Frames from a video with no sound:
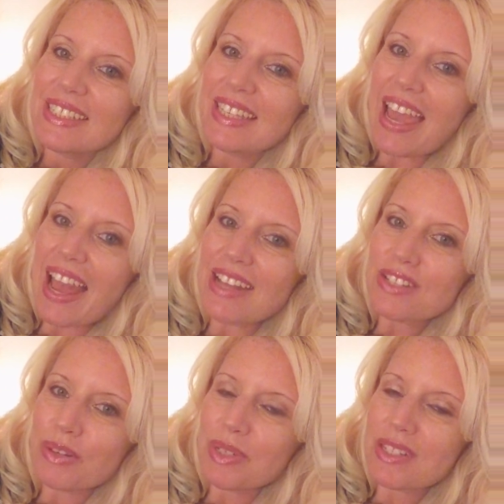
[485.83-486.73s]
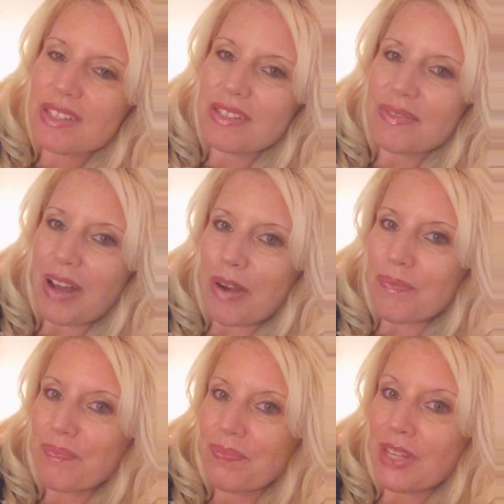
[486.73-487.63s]
yeah, so
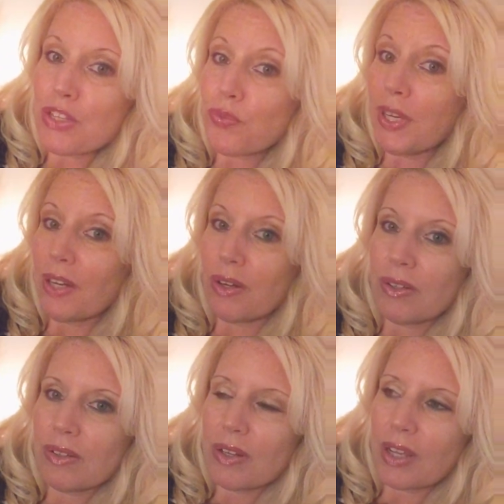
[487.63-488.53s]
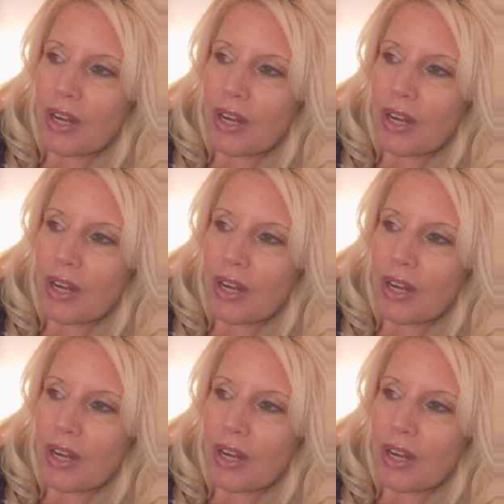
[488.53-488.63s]
it's real,